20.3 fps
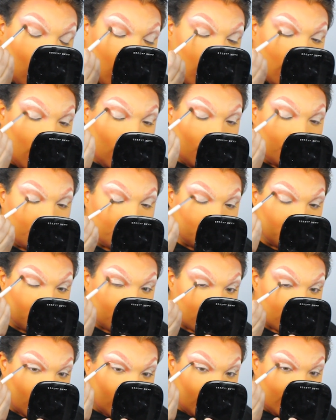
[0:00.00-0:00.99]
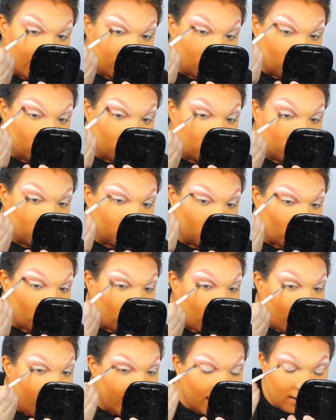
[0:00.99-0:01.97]
And I
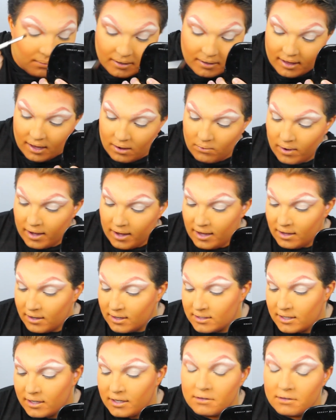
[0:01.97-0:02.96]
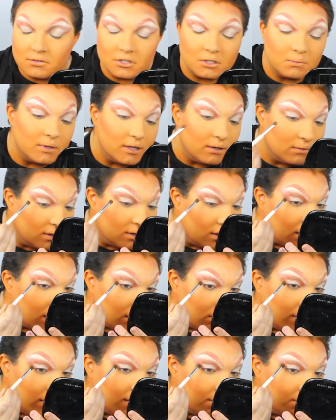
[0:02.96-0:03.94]
try to be that way because I used to be
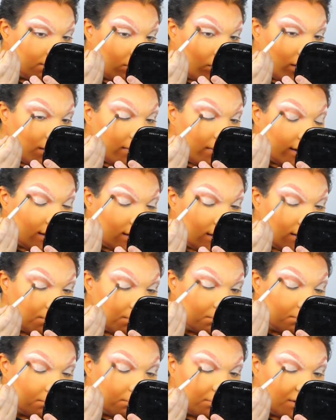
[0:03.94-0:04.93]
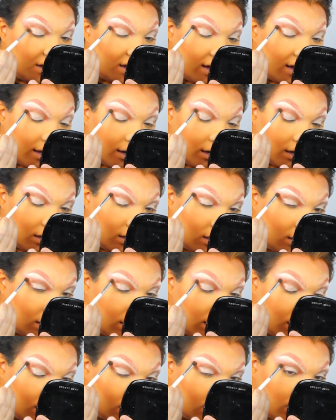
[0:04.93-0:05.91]
with my boy makeup, but
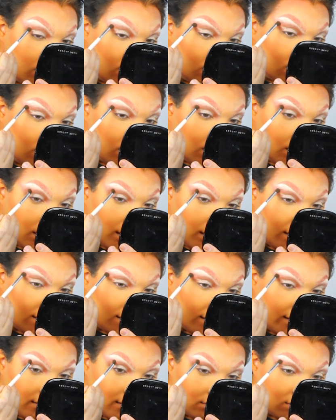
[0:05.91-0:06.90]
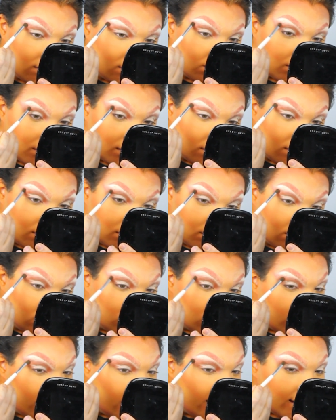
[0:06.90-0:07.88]
I don't know, just with
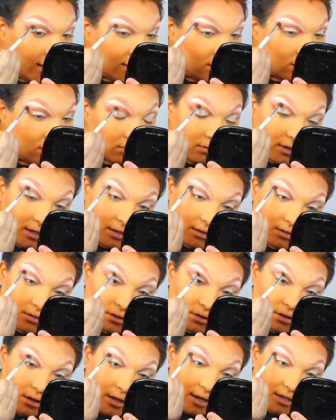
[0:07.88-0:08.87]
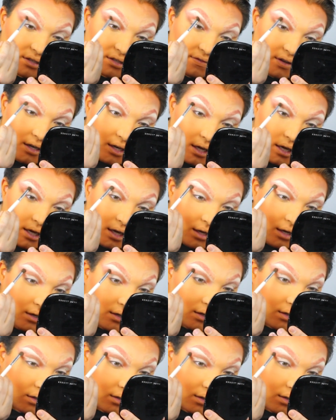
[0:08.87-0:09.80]
drag, I just feel like there's less of a need.